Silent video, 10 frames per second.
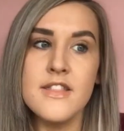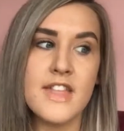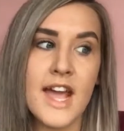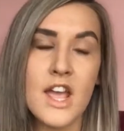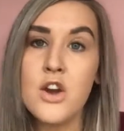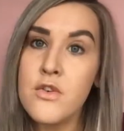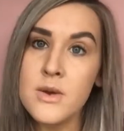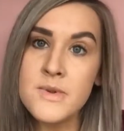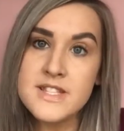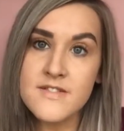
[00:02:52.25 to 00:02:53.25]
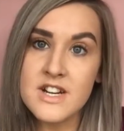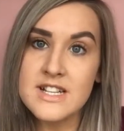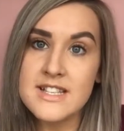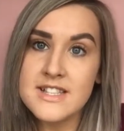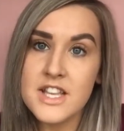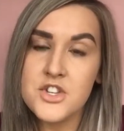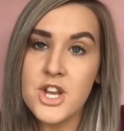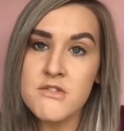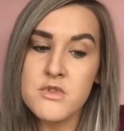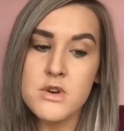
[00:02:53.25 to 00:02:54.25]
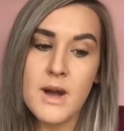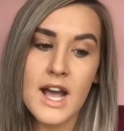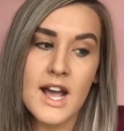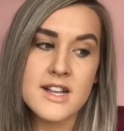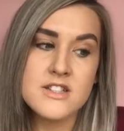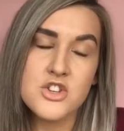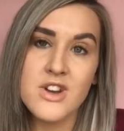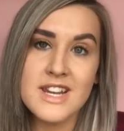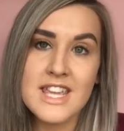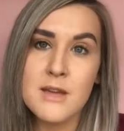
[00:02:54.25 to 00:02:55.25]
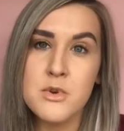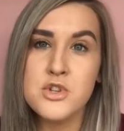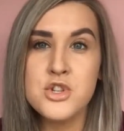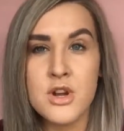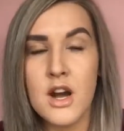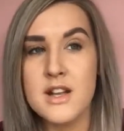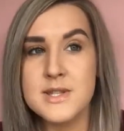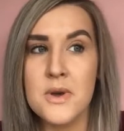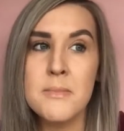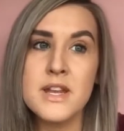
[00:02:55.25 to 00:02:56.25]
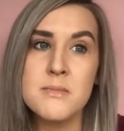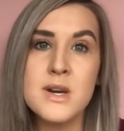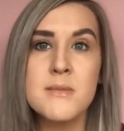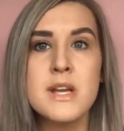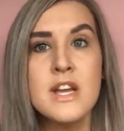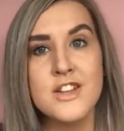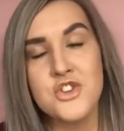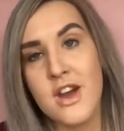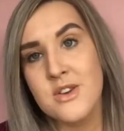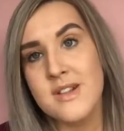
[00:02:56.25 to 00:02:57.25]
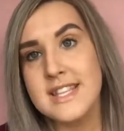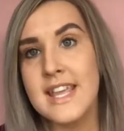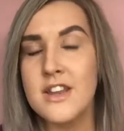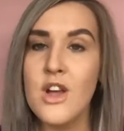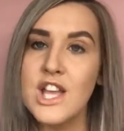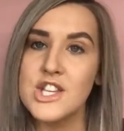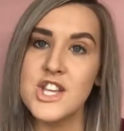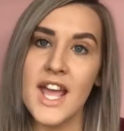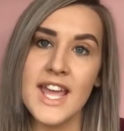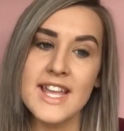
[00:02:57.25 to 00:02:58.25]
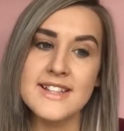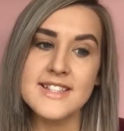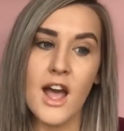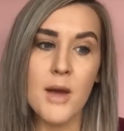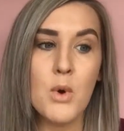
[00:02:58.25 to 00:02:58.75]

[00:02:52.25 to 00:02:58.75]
they agree with psoriasis in general, and trying to keep your sugar to a minimum, try not to eat nightshades,